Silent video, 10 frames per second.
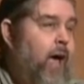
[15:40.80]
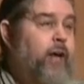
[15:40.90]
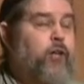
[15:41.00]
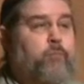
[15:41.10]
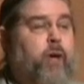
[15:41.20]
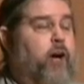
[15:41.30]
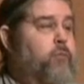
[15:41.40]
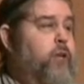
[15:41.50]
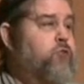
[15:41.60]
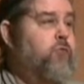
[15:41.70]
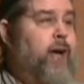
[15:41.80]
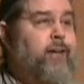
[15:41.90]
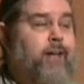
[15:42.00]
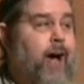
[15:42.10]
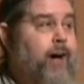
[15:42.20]
And compared me to
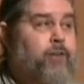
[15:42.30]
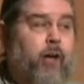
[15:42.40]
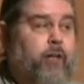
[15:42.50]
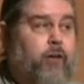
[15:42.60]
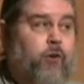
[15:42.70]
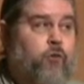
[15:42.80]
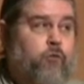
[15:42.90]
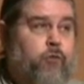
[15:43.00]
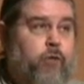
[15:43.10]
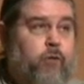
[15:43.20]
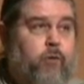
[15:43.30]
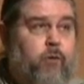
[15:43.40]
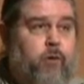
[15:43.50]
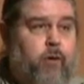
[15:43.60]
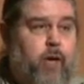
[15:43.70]
Rand and Heinlein in his review,
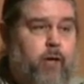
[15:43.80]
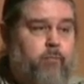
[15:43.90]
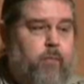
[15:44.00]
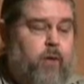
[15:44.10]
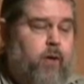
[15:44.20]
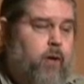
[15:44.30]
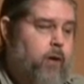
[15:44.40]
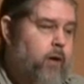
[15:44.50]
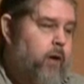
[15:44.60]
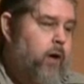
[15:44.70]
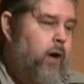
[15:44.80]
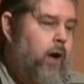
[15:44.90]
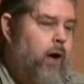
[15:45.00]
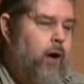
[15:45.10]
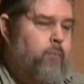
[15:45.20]
okay?
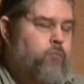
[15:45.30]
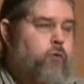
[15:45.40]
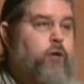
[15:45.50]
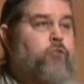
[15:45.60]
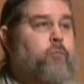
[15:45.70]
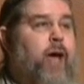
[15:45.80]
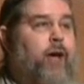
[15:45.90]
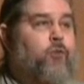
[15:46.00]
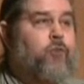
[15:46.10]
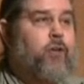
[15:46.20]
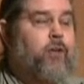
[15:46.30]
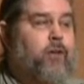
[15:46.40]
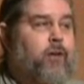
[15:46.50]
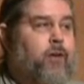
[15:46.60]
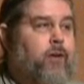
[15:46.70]
Reason magazine
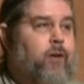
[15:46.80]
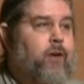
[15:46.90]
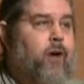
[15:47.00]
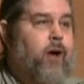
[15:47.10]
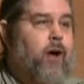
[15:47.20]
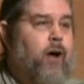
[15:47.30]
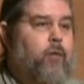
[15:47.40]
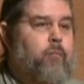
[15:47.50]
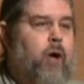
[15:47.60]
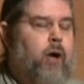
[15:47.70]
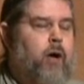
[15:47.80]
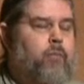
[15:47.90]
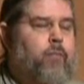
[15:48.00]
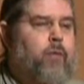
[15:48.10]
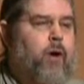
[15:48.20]

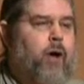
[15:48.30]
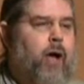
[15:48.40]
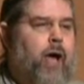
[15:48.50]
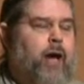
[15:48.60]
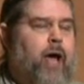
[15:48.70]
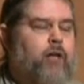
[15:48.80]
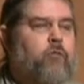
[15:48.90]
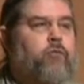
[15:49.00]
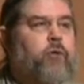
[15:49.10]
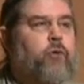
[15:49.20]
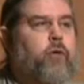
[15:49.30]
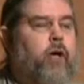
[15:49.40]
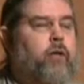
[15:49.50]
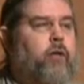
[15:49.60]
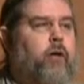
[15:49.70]
had it reviewed
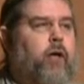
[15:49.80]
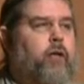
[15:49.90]
and